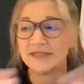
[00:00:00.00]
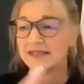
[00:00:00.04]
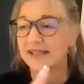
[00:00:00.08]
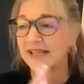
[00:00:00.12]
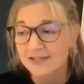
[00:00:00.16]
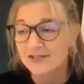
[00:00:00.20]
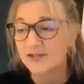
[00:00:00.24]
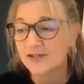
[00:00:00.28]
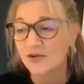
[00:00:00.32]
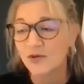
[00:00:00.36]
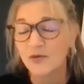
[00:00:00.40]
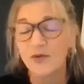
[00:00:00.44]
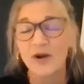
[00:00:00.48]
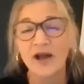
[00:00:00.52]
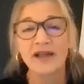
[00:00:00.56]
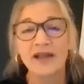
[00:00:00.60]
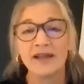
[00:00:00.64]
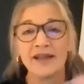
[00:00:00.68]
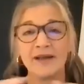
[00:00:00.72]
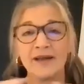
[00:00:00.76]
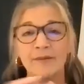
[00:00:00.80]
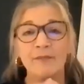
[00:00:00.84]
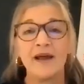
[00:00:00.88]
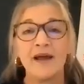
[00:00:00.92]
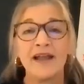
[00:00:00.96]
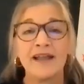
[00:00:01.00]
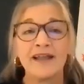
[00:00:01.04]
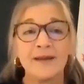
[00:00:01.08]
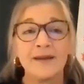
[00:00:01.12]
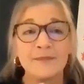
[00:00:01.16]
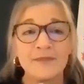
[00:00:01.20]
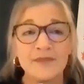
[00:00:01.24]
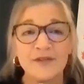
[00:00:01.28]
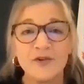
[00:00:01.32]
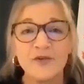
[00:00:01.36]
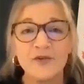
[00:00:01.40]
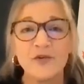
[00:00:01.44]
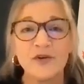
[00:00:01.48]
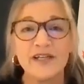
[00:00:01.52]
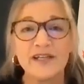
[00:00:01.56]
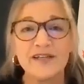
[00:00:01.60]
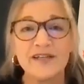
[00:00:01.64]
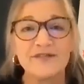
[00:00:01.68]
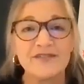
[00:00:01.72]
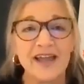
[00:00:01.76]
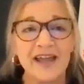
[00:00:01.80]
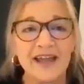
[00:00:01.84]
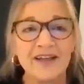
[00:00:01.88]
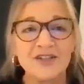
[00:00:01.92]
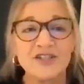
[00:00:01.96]
That's who I am. I am the
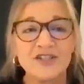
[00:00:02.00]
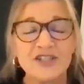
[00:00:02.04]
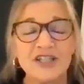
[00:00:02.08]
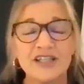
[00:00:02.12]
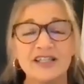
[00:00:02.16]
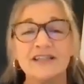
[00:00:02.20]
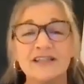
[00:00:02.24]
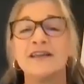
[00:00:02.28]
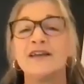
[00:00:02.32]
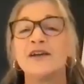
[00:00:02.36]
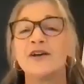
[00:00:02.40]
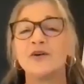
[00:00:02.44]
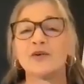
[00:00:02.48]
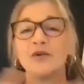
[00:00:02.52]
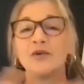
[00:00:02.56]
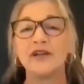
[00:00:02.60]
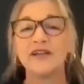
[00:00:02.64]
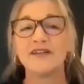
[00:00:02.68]
Queen of Action,